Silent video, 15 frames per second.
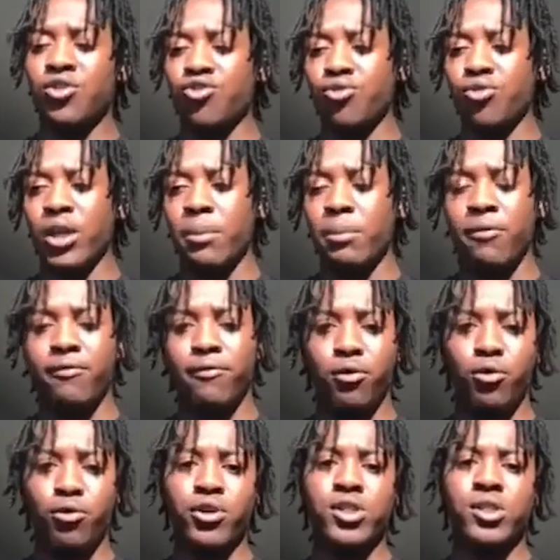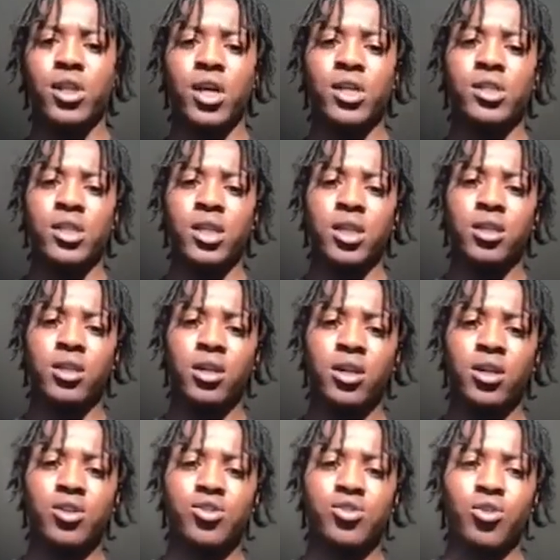sure that my floor is dusted
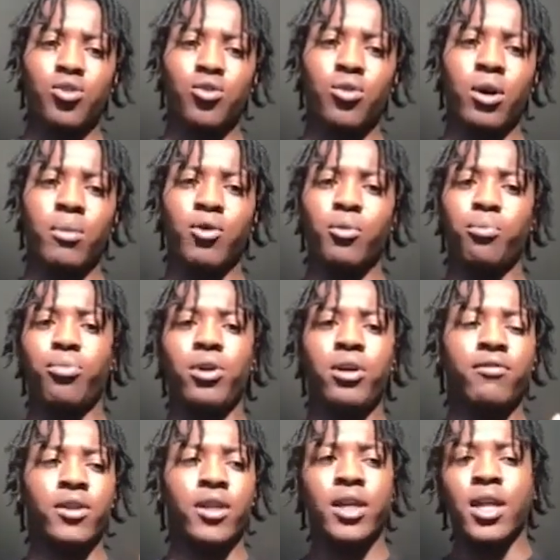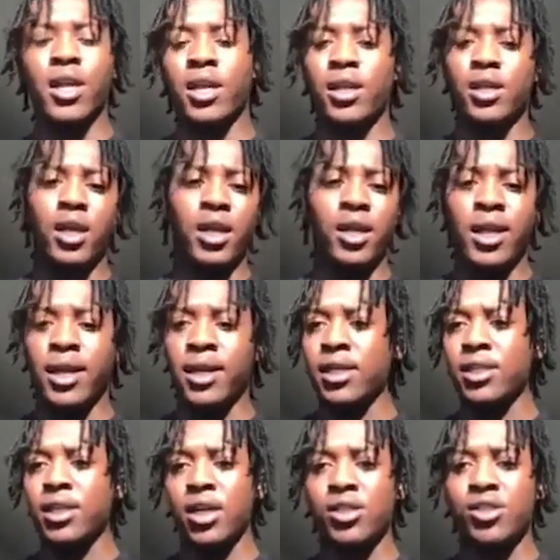so I'm not breathing in any, in any
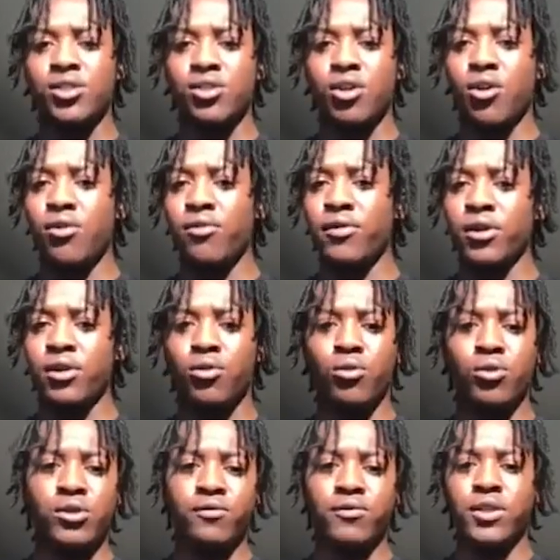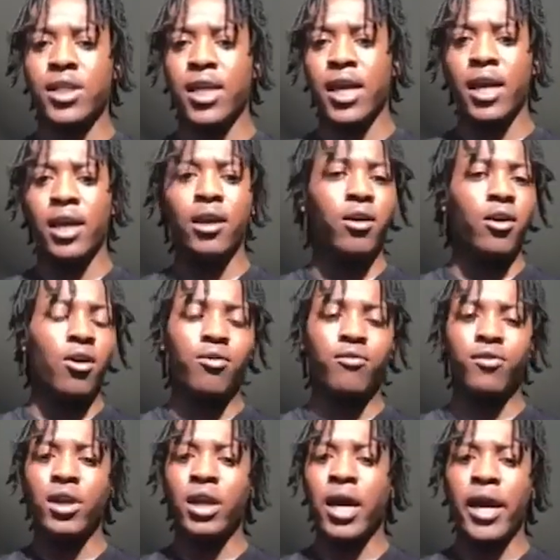dust over the course of the day,
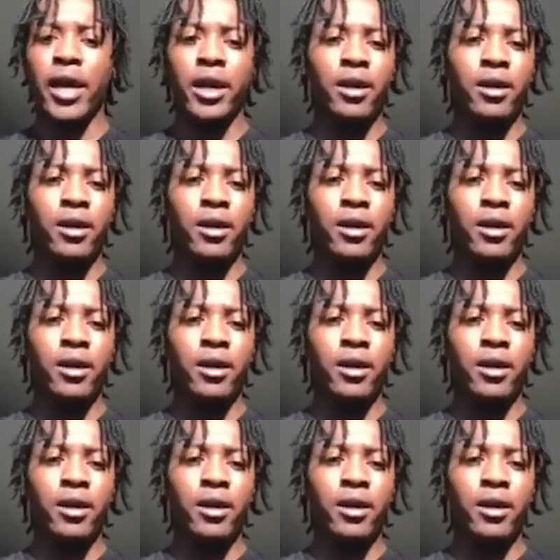overnight.